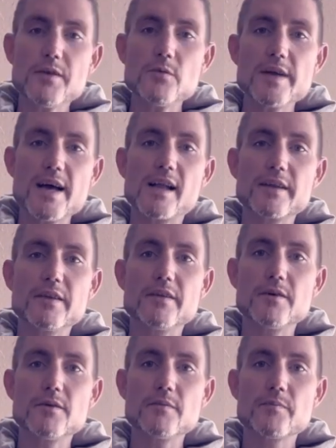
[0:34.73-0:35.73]
reality
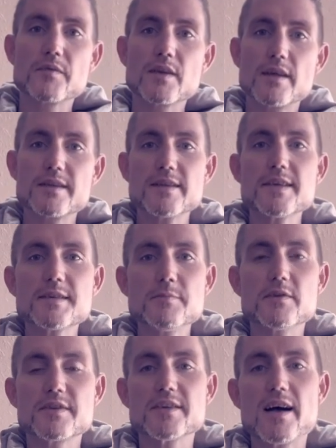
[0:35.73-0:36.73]
though, it's less about
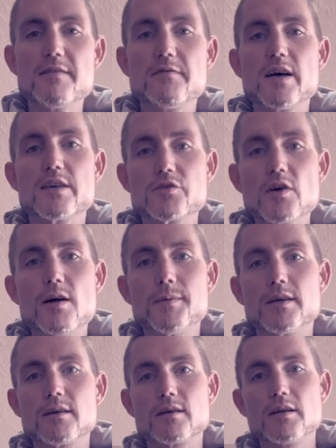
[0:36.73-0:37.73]
sci-fi
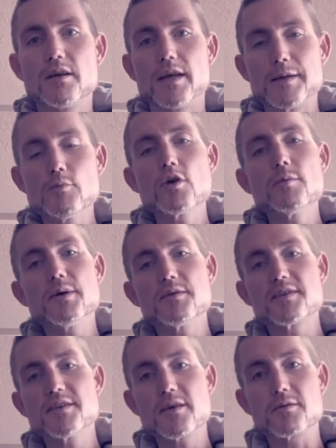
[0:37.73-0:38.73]
drama and more about
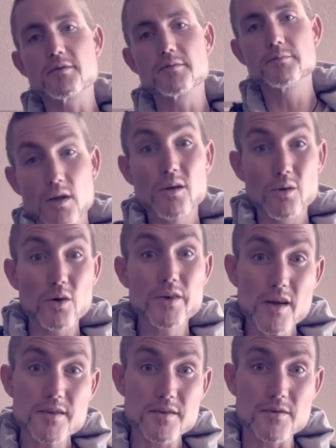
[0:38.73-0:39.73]
subtle, or
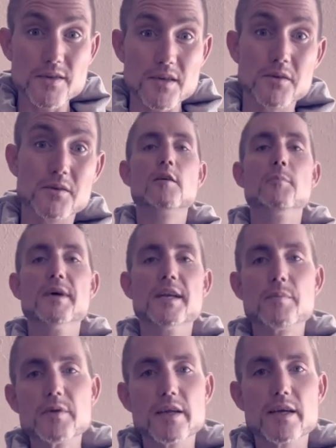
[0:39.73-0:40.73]
not so subtle,
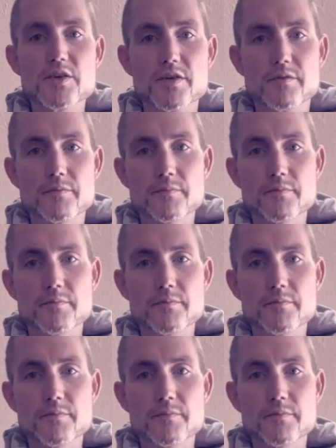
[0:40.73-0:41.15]
manipulation.